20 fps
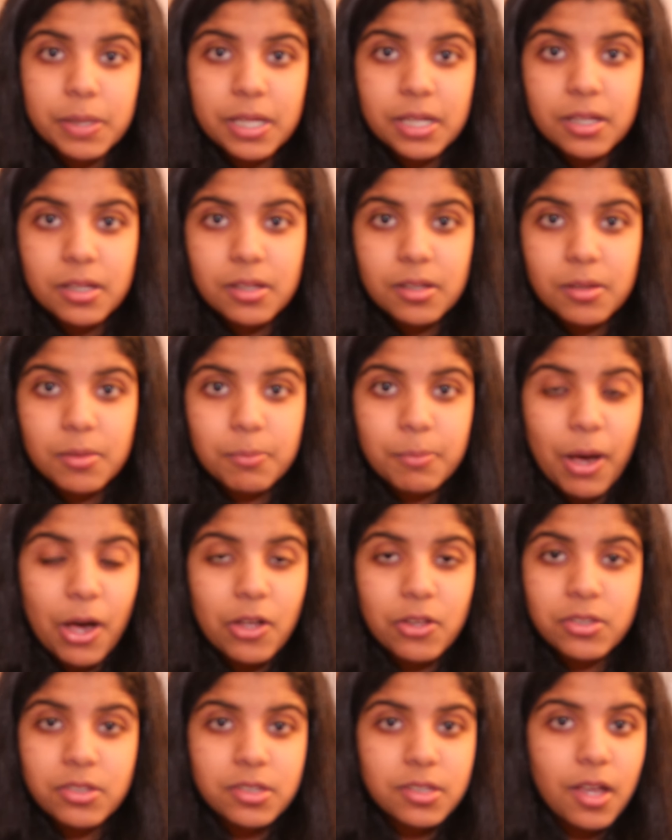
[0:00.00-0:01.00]

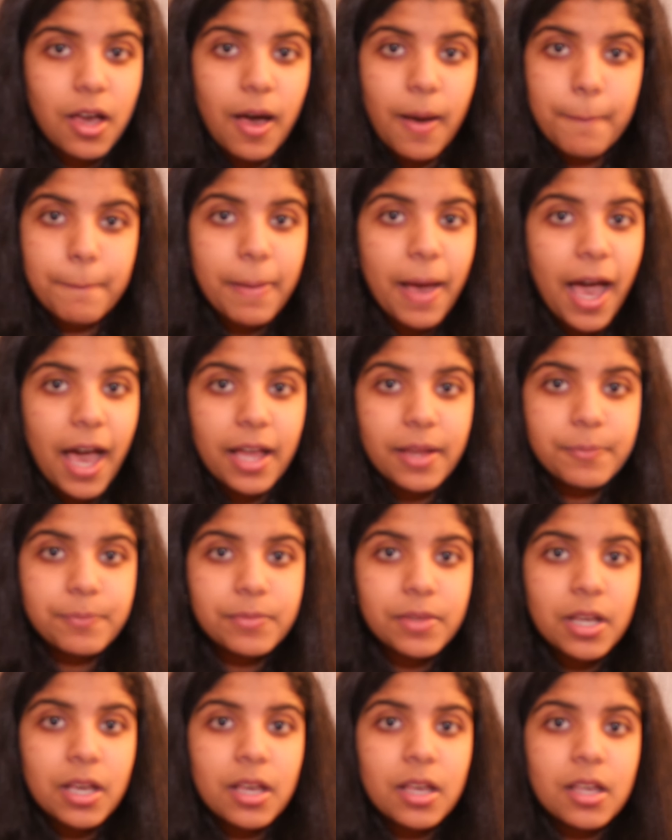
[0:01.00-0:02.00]
pad
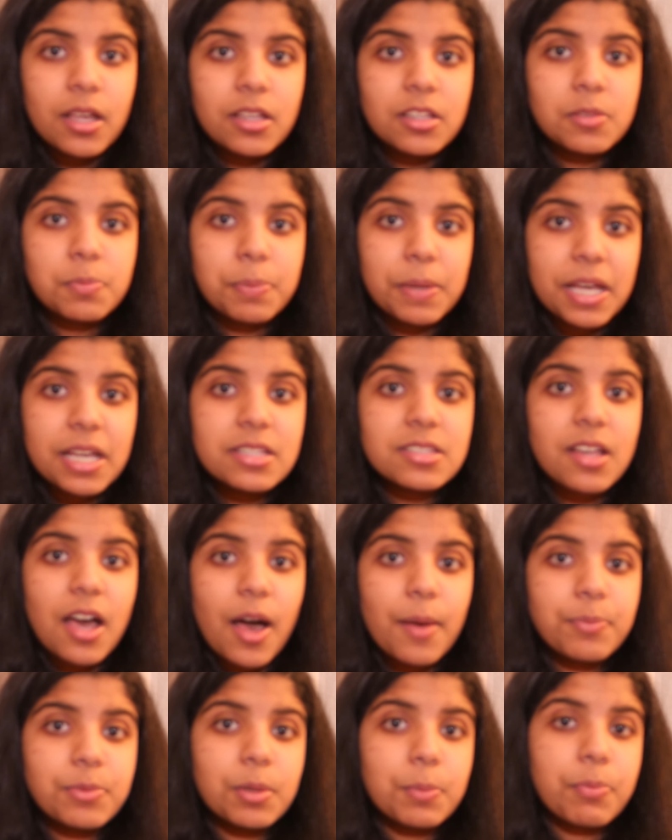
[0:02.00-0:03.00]
speeds
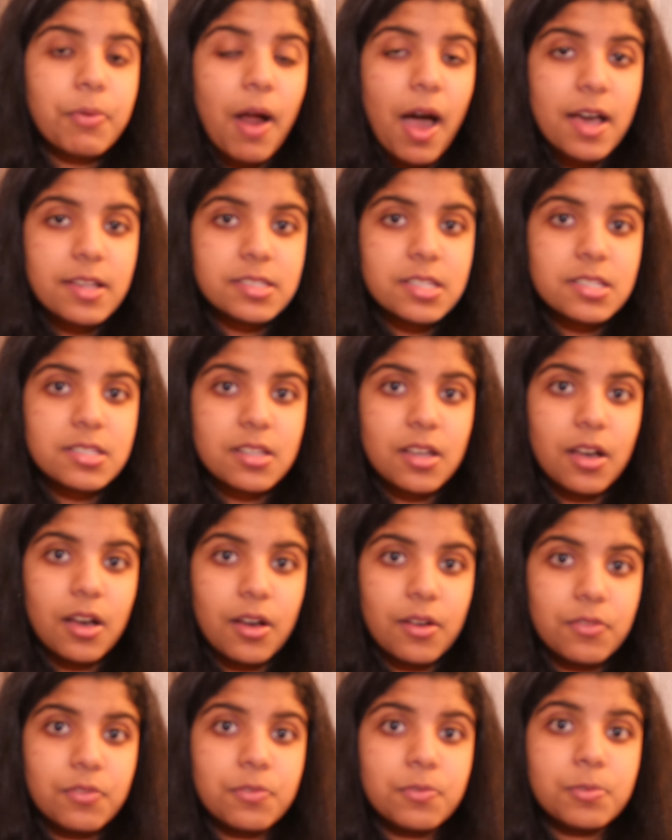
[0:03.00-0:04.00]
up the process
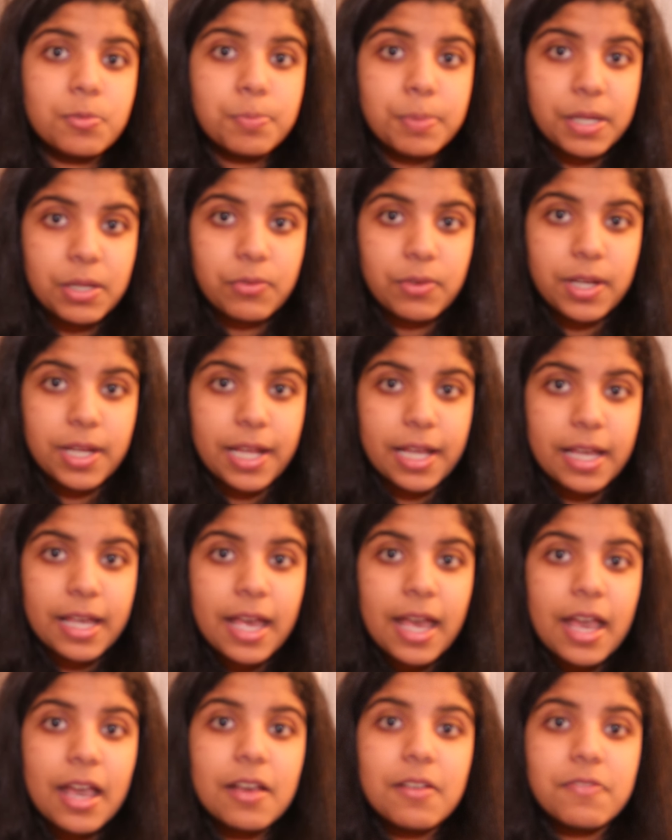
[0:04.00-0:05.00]
of speed reading.
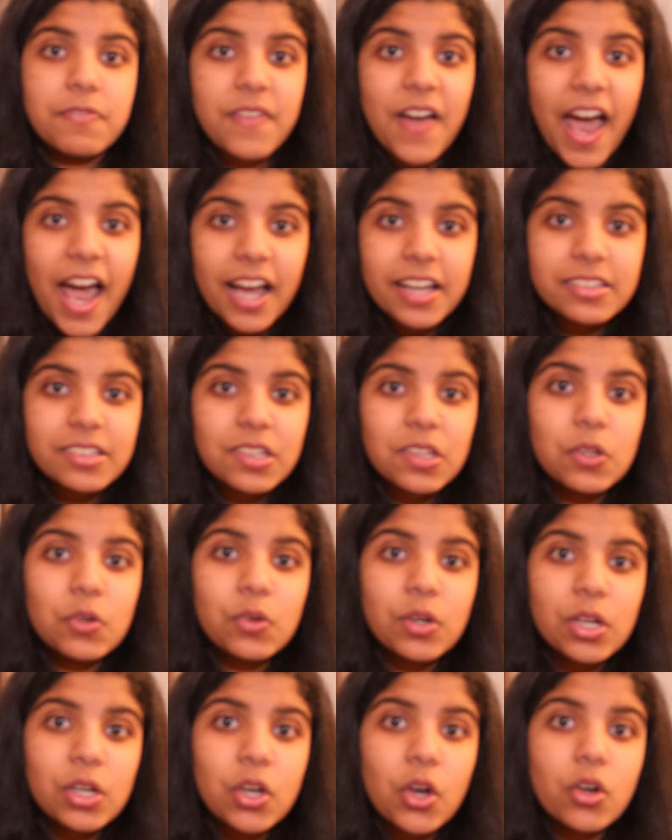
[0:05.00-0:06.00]
In fact,
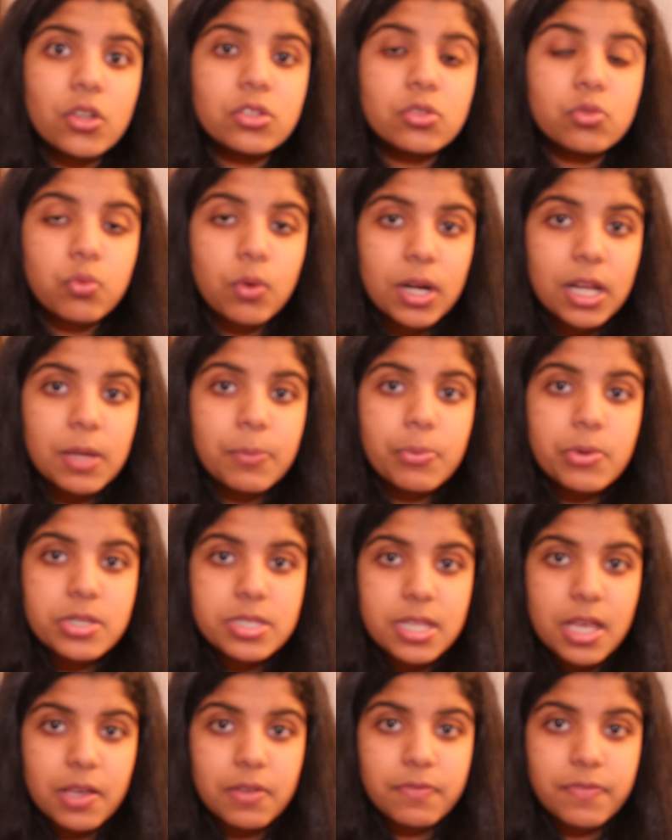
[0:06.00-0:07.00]
you can go
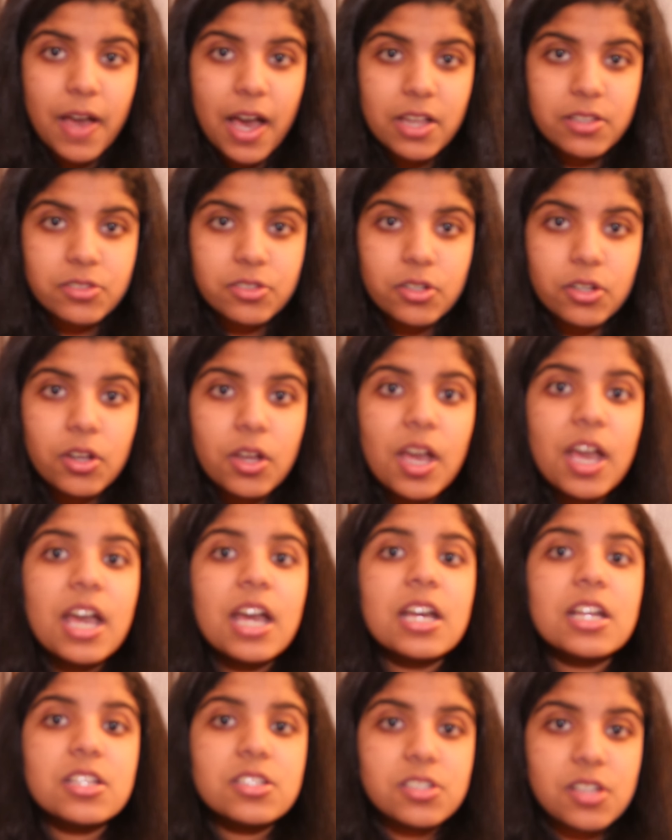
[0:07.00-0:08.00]
20% faster
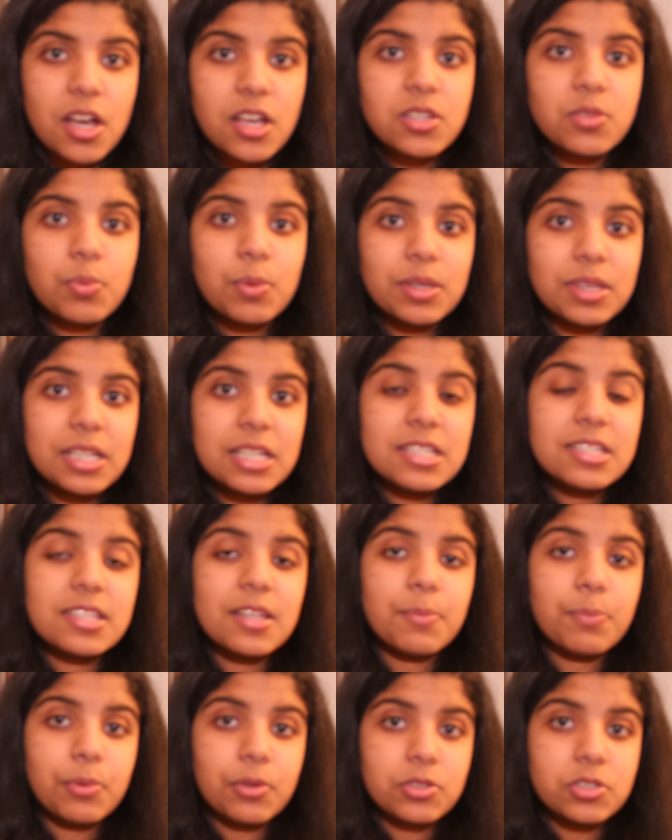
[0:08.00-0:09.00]
just with these
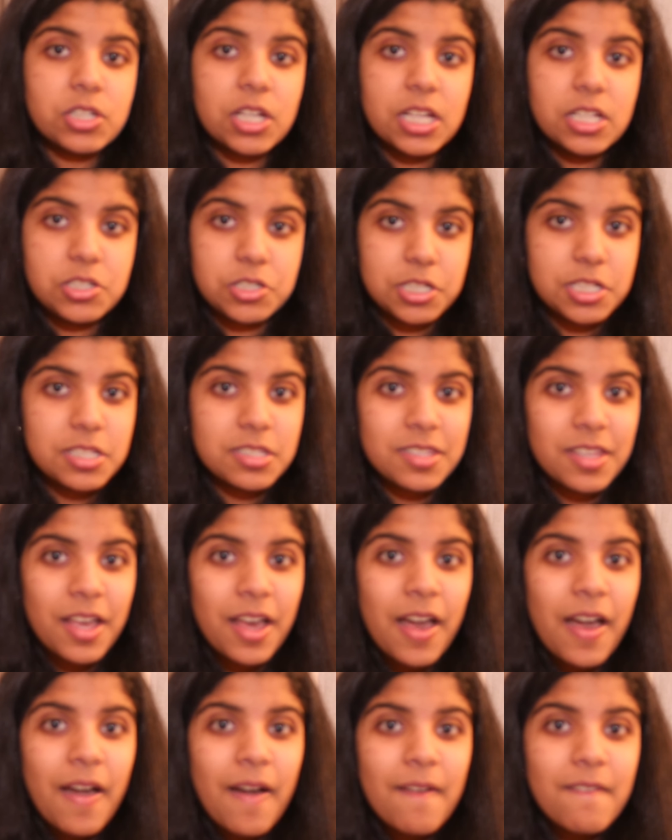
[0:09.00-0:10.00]
simple changes.
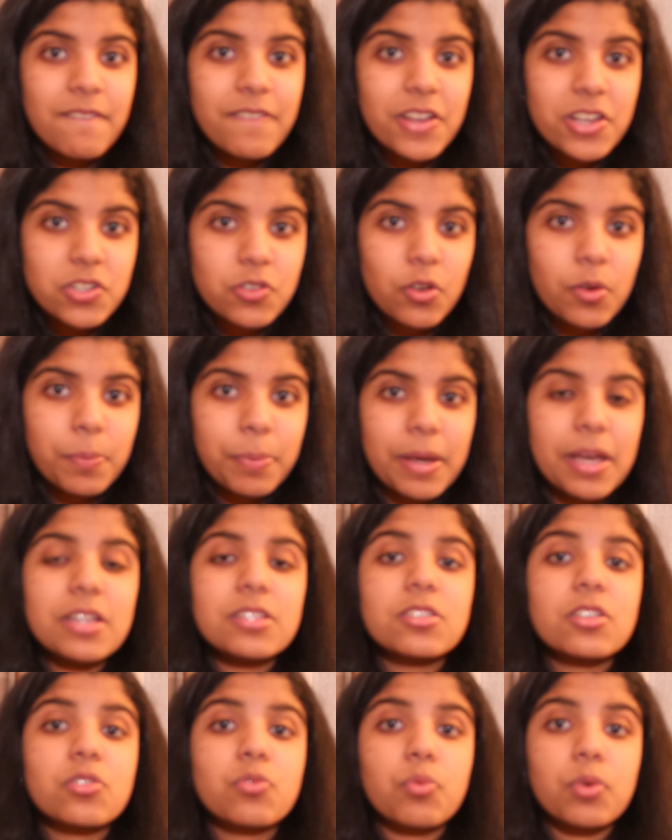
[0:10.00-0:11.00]
Visual
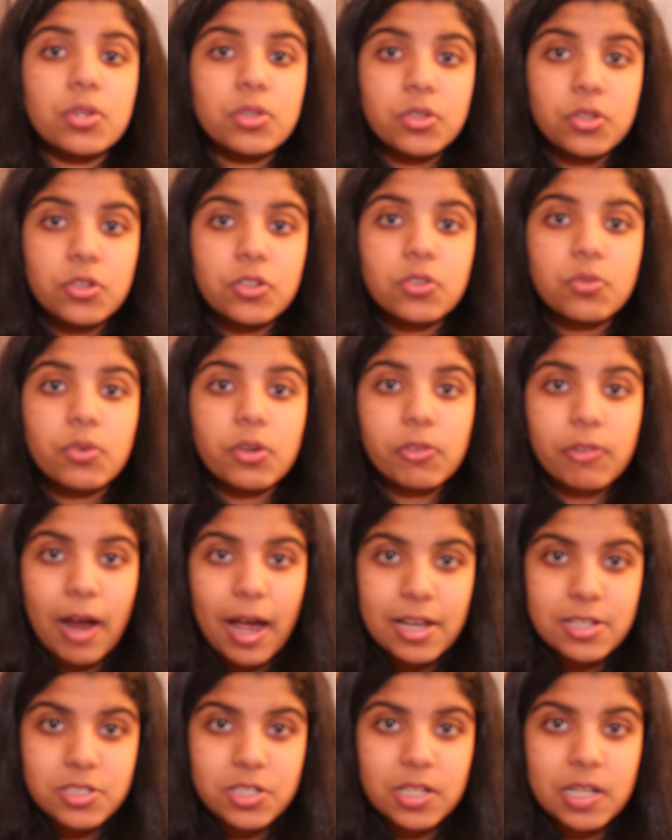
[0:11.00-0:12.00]
pacers reduce
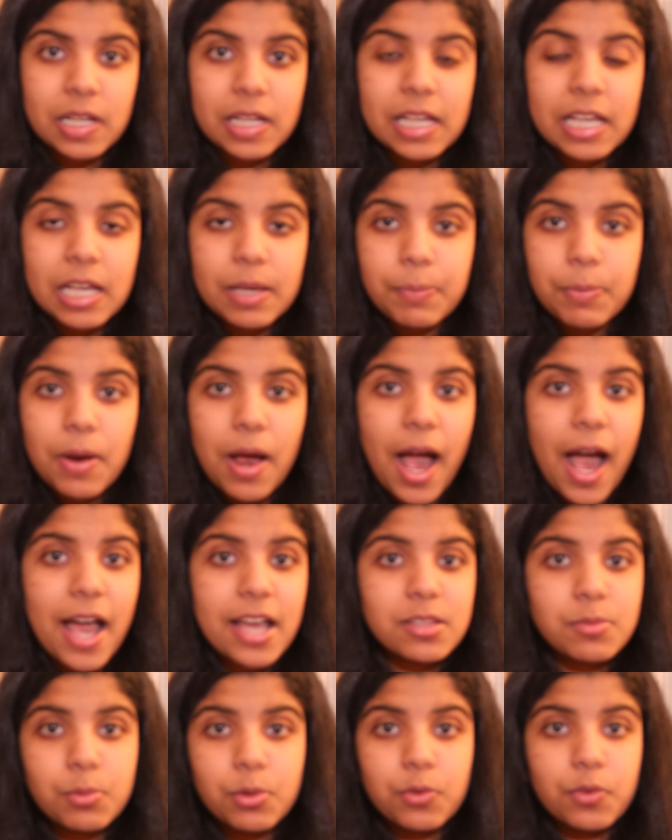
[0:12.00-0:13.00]
regression and keep your
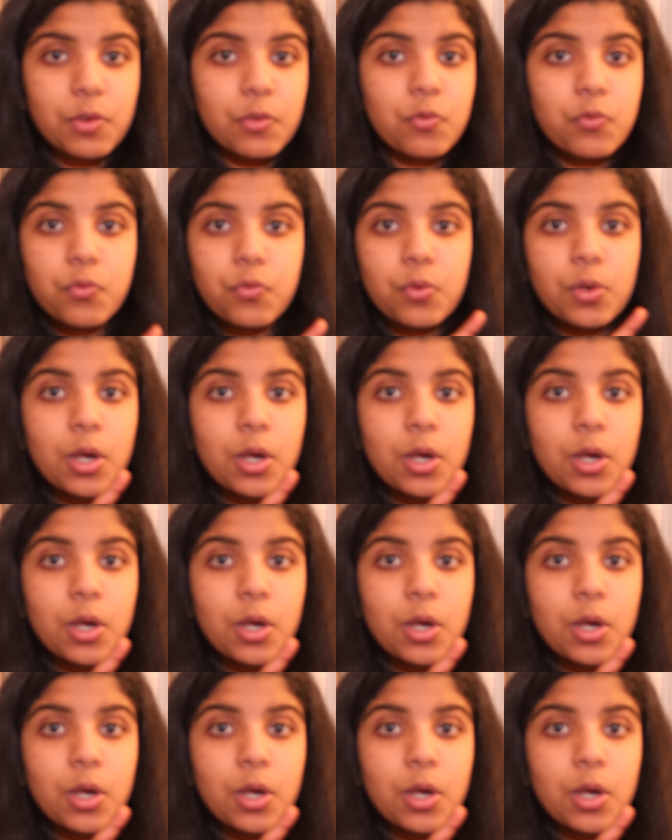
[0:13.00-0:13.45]
eyes moving